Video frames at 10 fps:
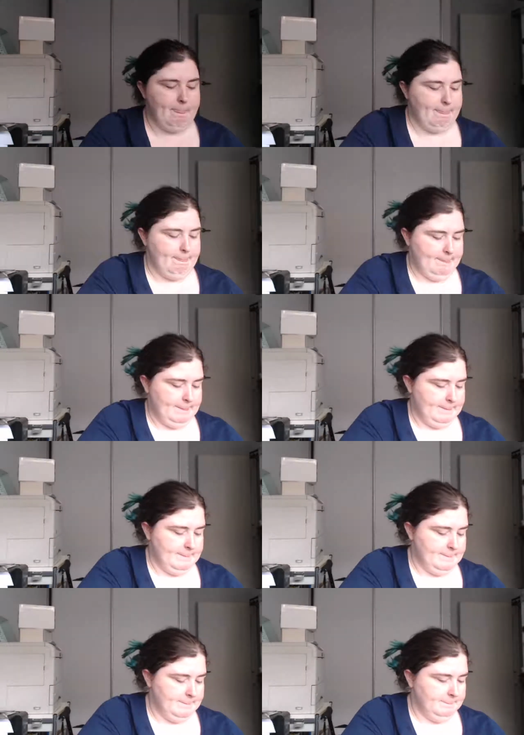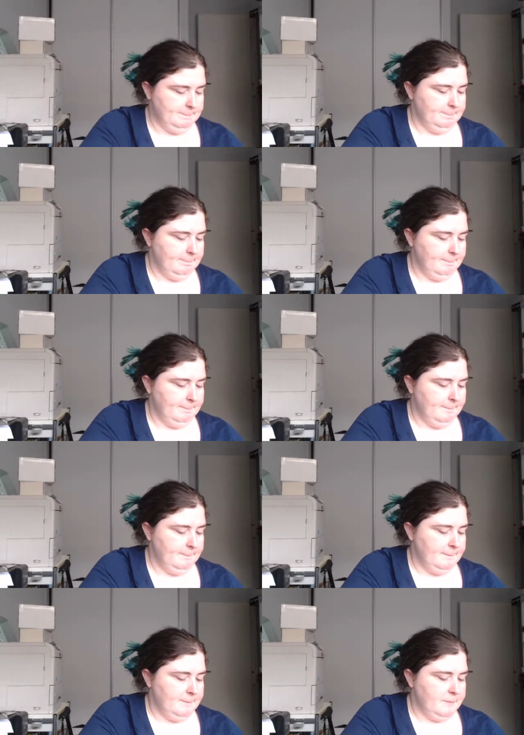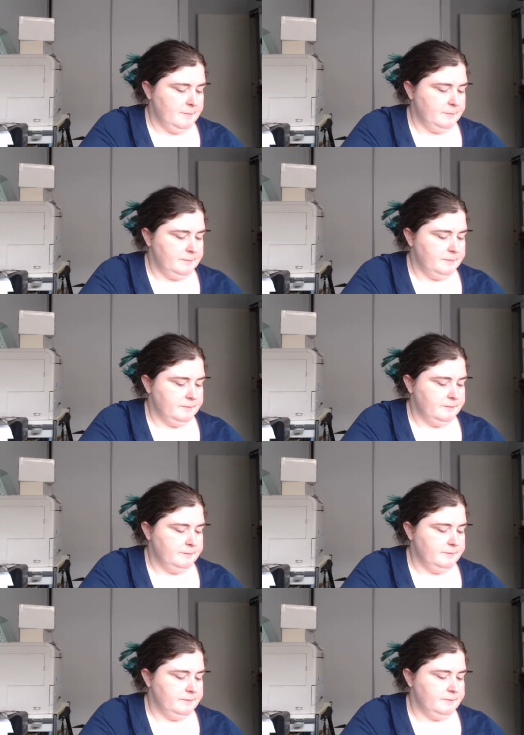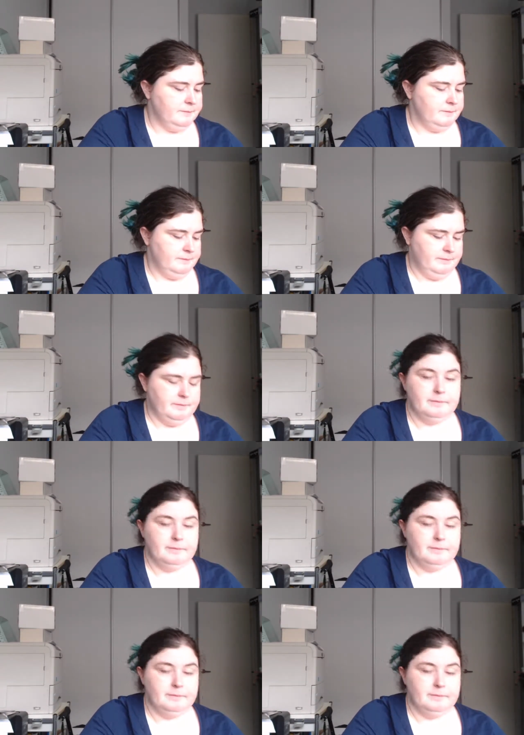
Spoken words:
No one is speaking in this clip.